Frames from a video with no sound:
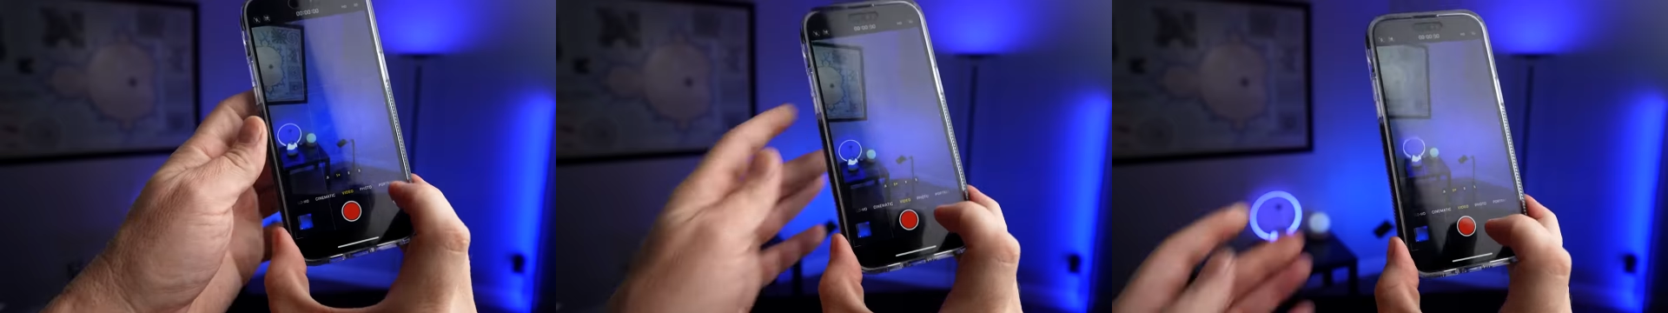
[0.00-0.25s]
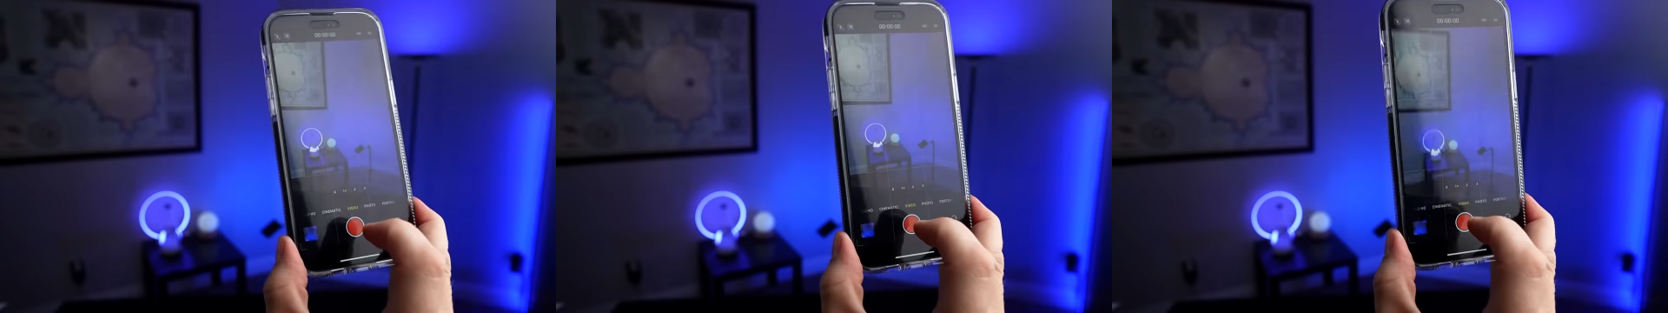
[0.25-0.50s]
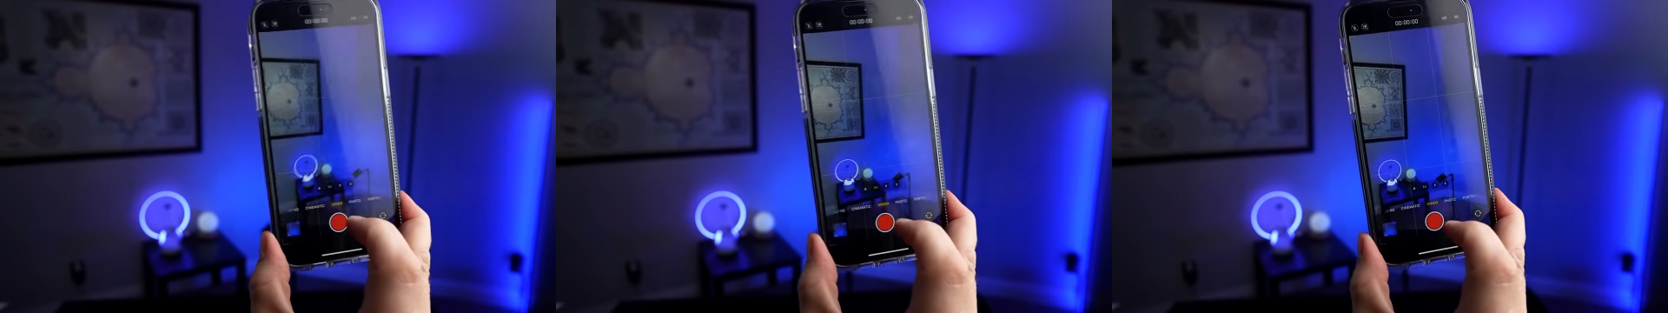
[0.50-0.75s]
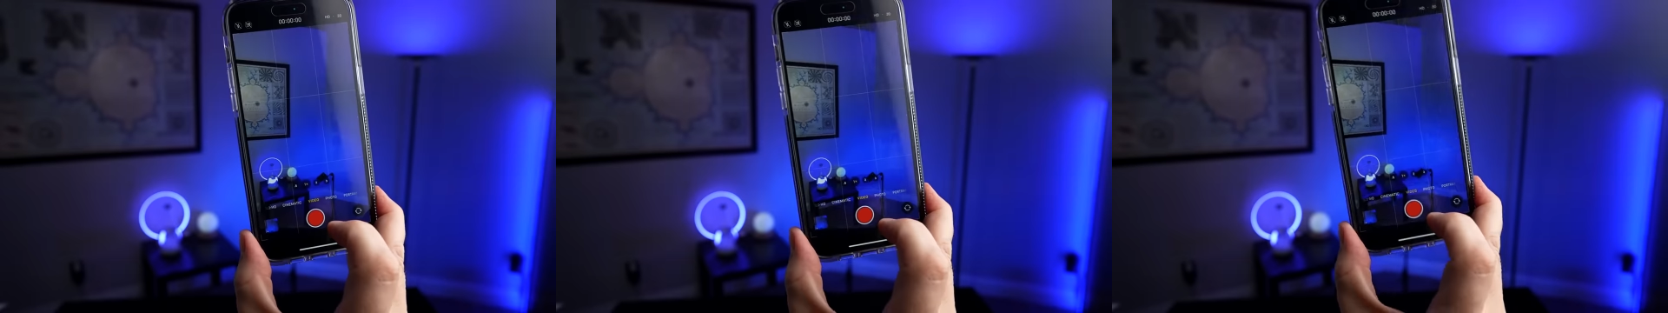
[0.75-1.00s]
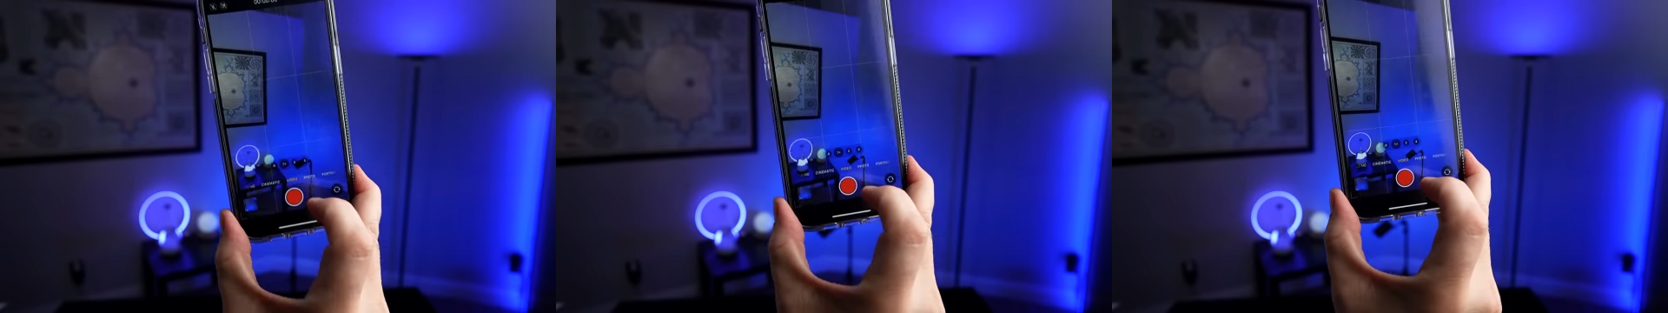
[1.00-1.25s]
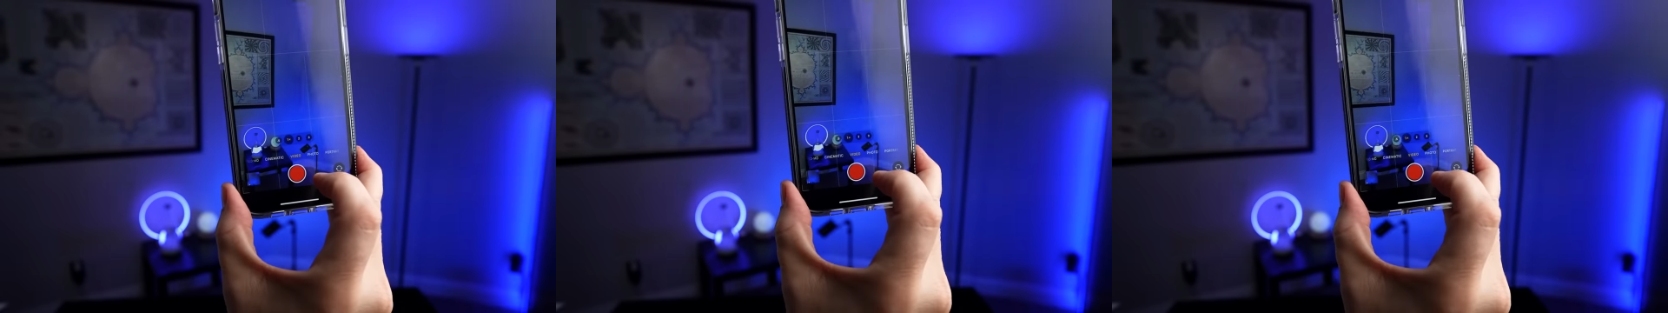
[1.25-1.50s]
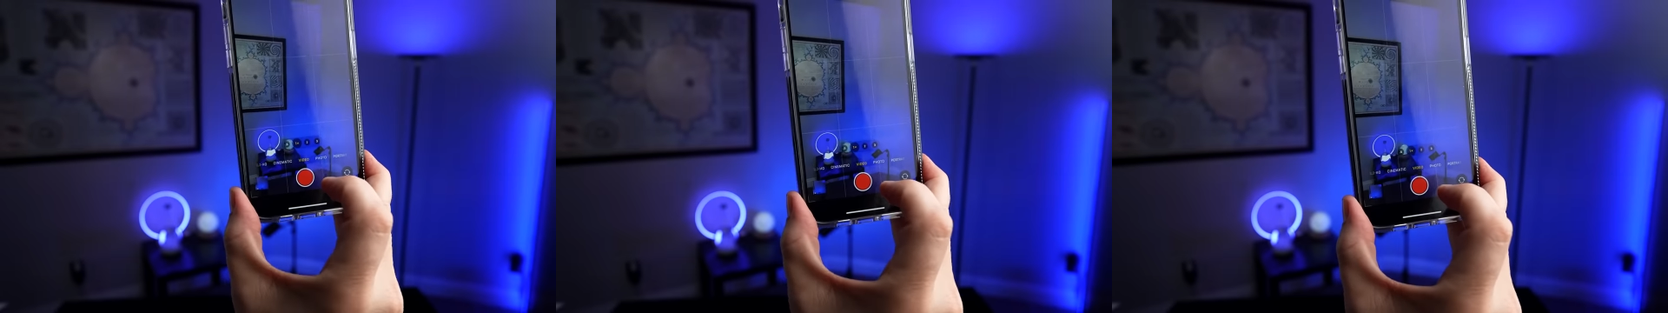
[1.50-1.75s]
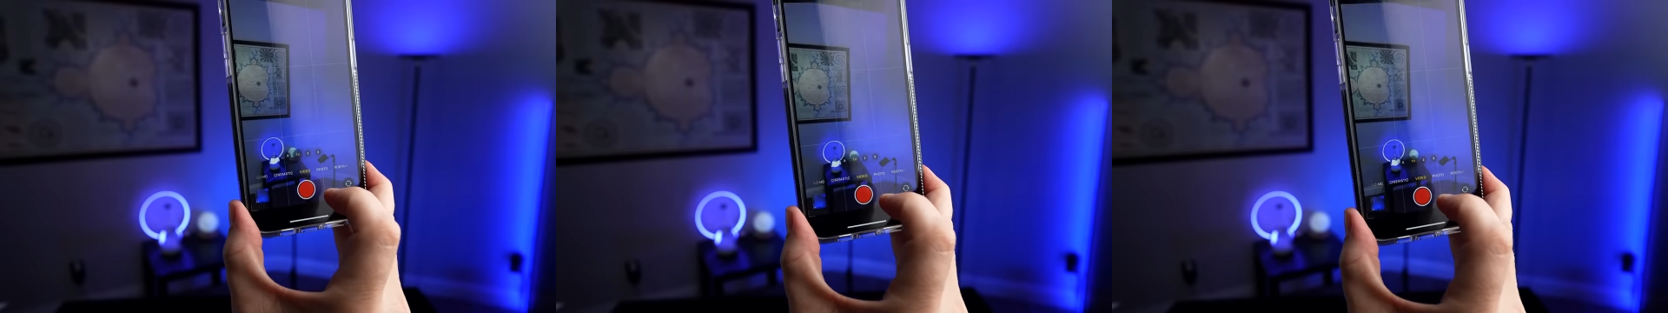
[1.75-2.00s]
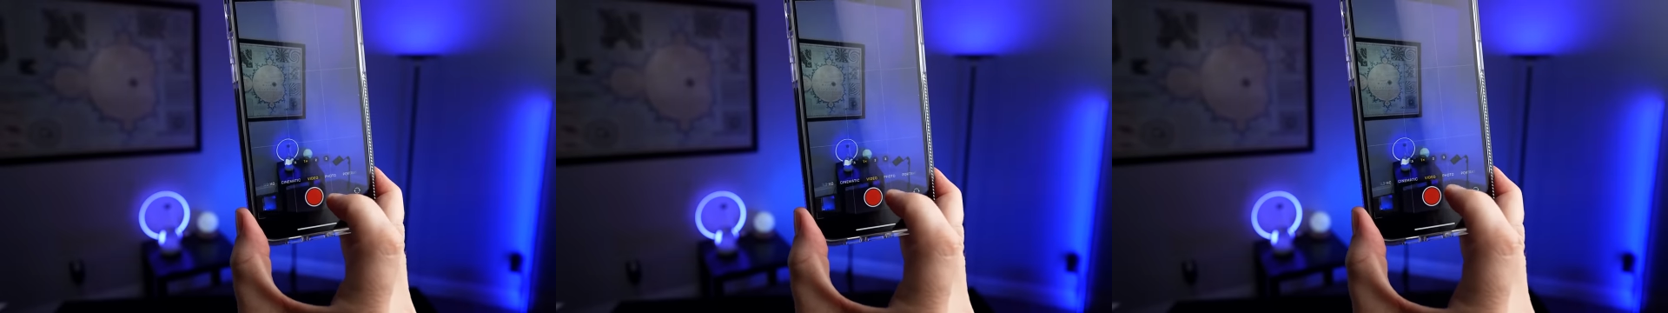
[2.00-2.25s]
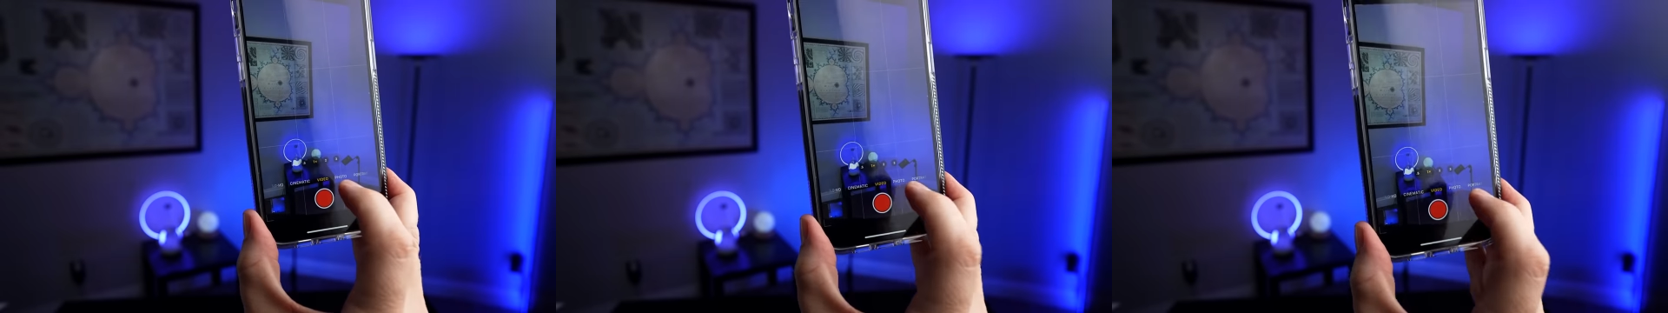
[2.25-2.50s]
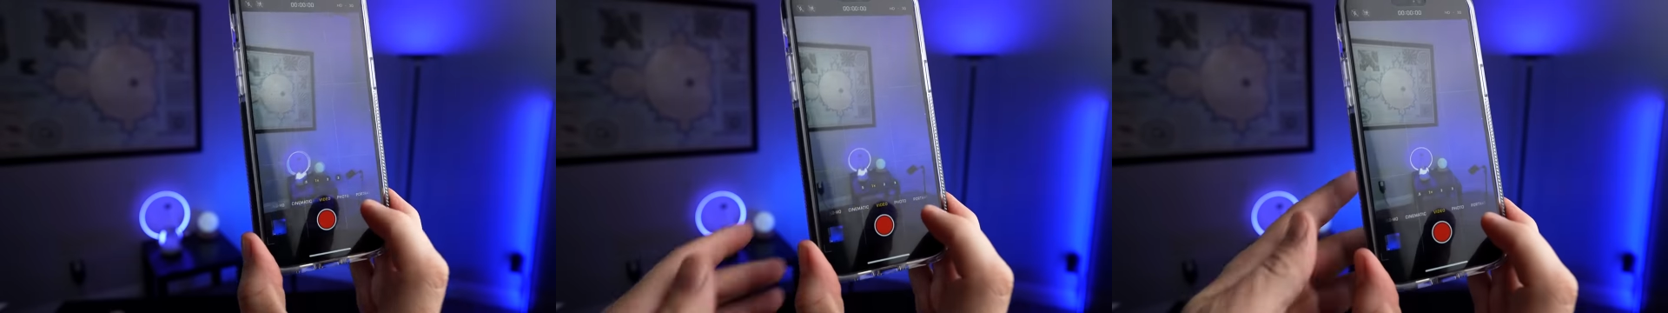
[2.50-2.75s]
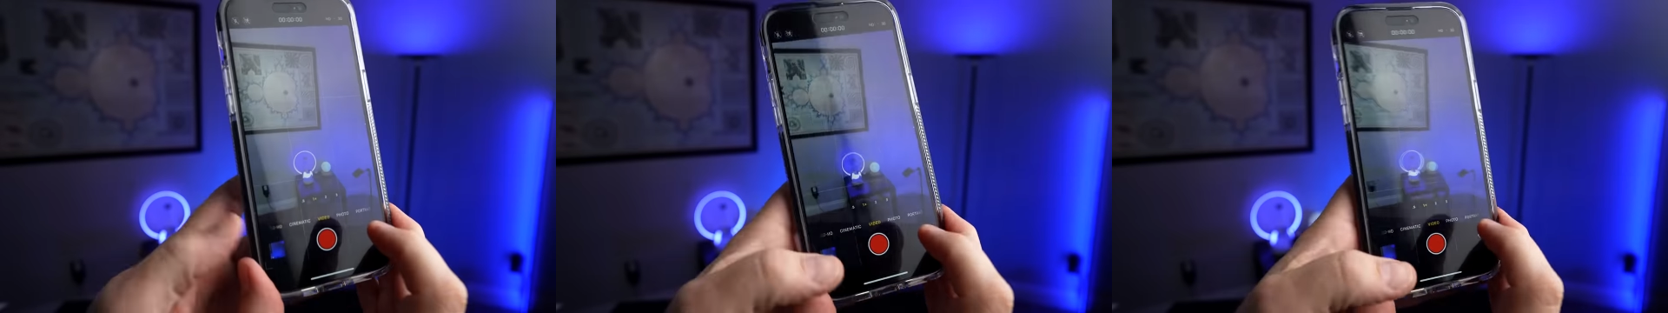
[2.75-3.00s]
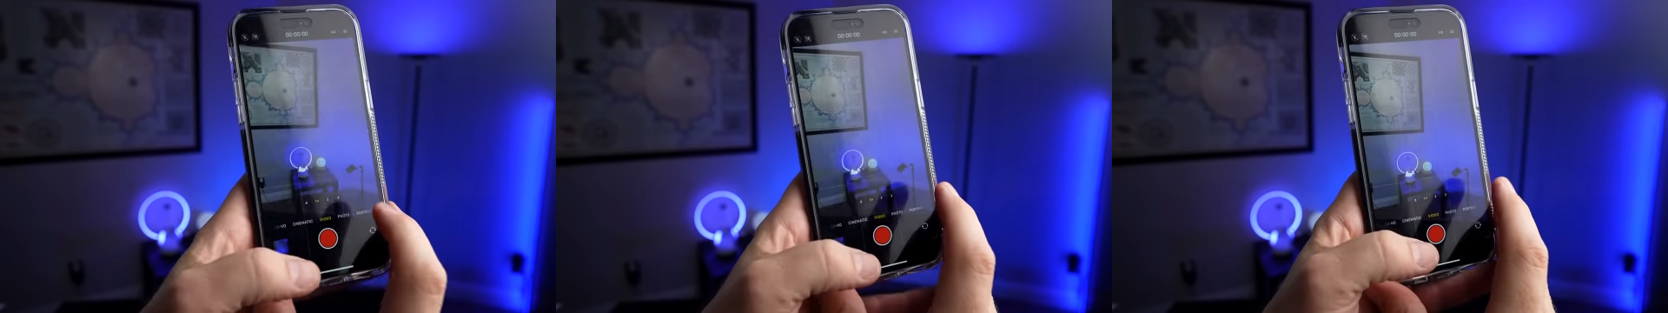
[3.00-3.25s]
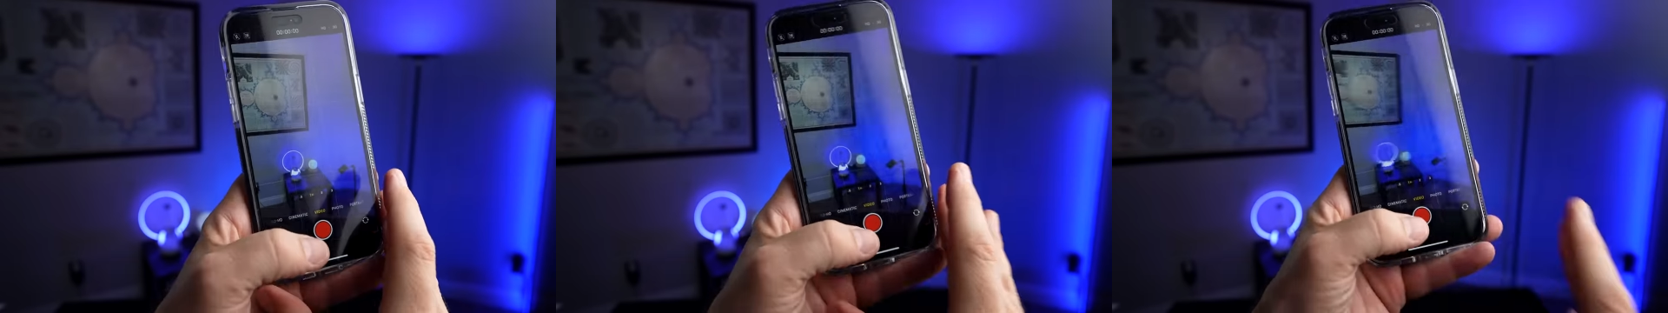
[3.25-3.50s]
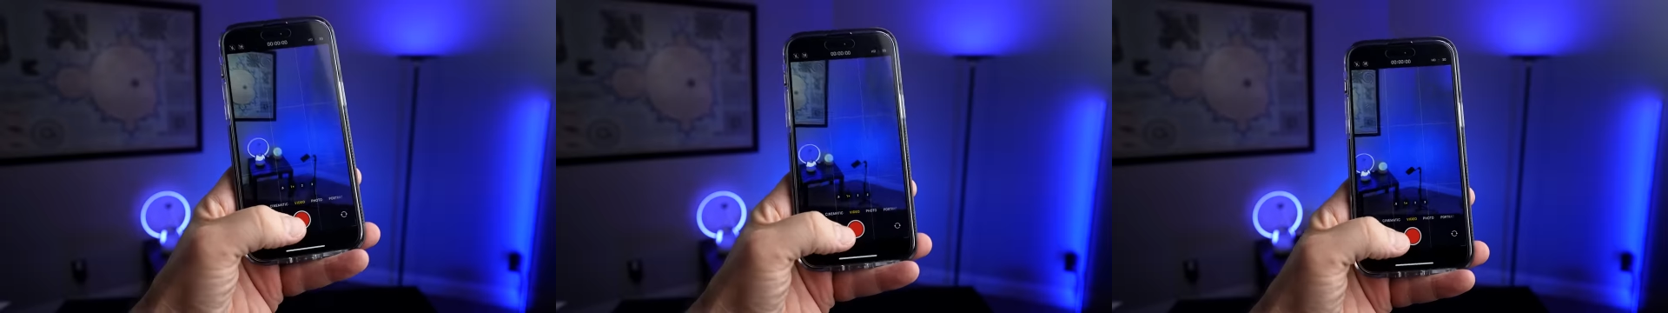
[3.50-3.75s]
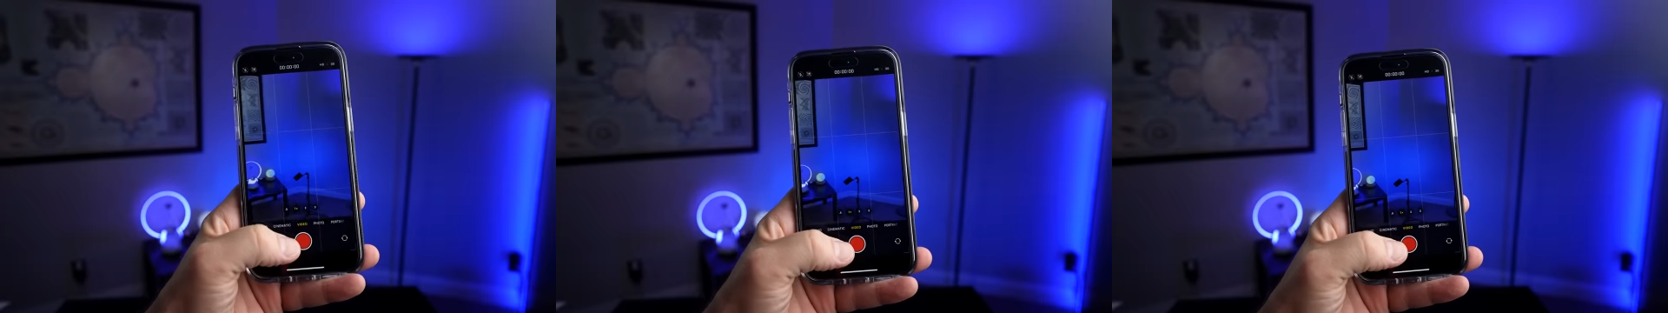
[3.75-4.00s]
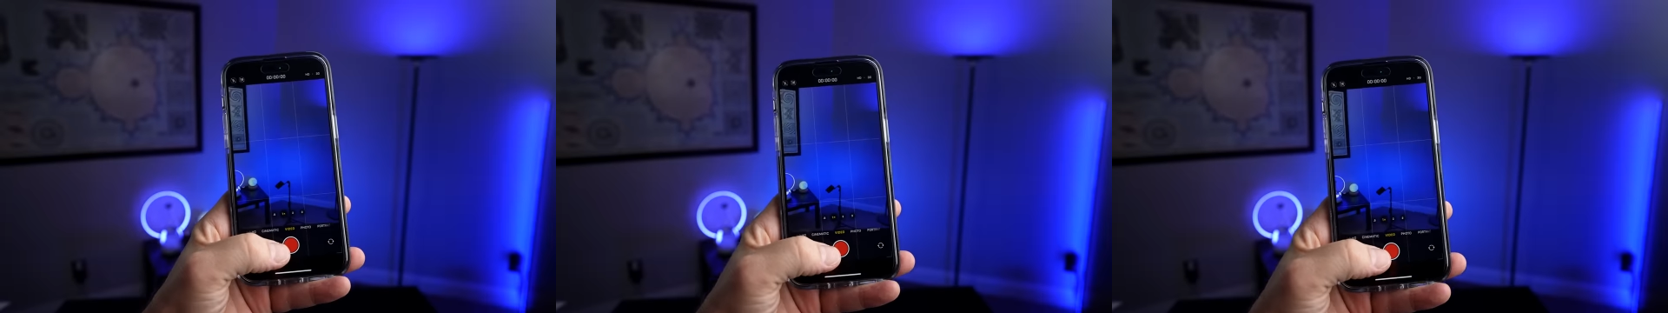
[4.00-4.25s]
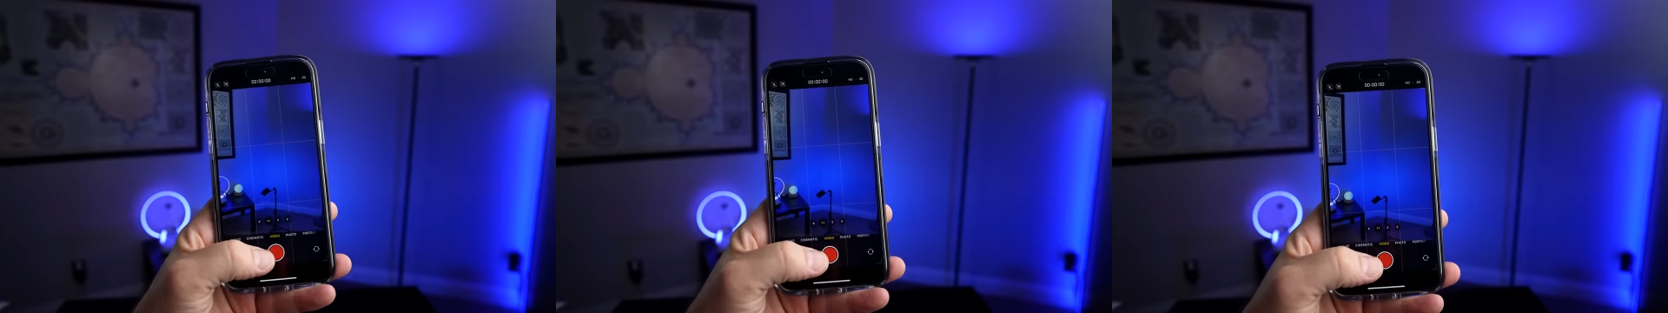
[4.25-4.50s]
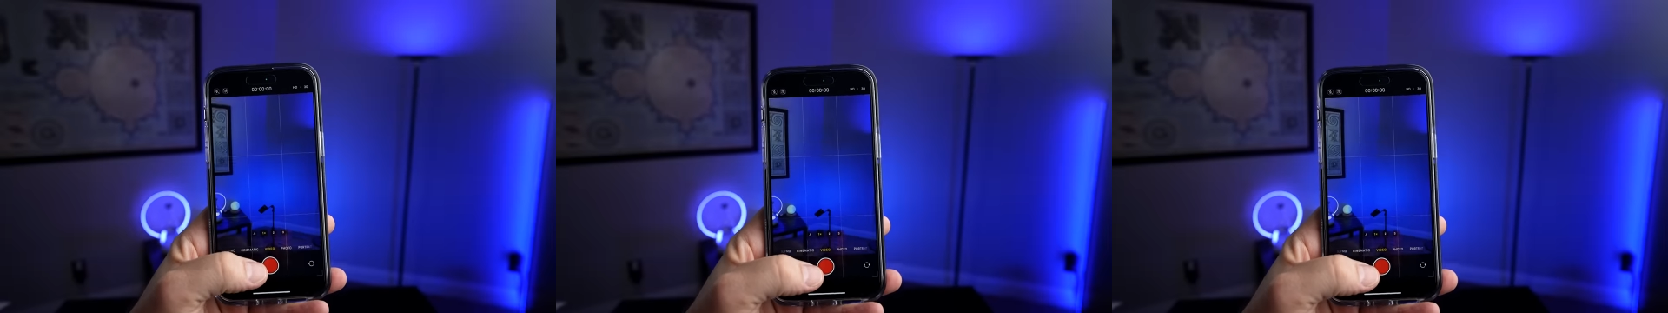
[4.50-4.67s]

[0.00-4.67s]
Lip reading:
(no speaker visible)